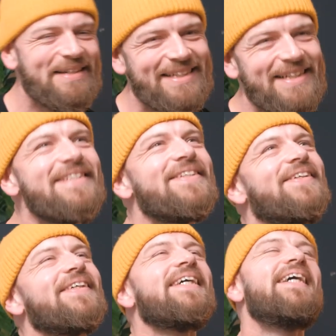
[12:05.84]
turn to
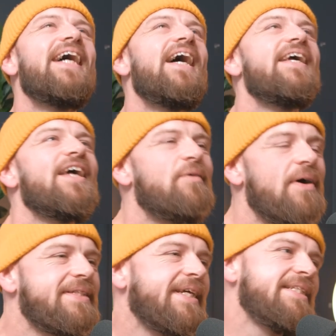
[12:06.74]
talk? Yeah, what I
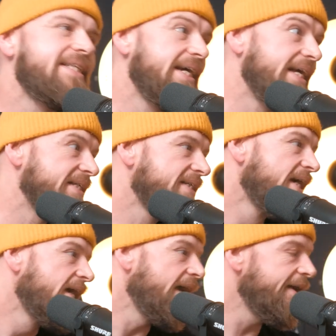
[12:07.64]
was going to say is,
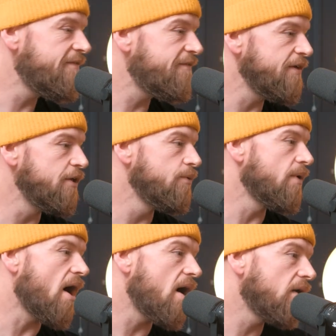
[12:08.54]
if you
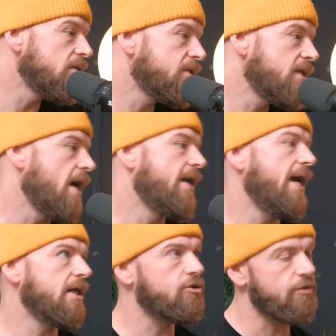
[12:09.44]
aren't an
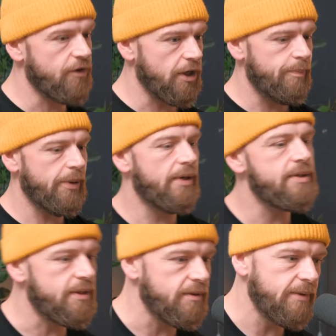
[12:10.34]
extroverted
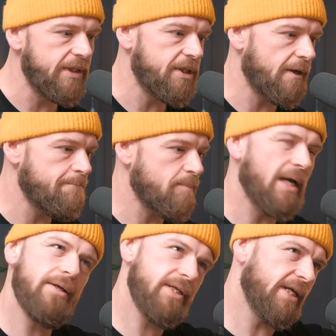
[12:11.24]
person, which I
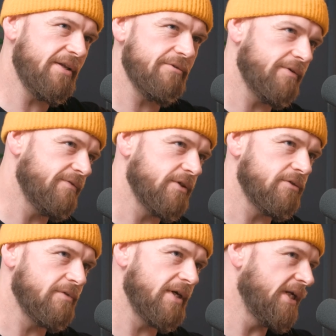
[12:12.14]
don't think either of us
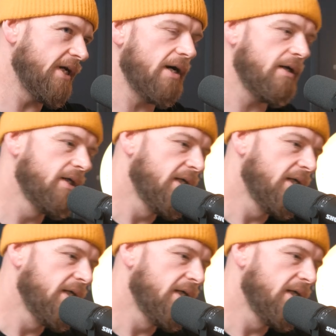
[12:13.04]
really are,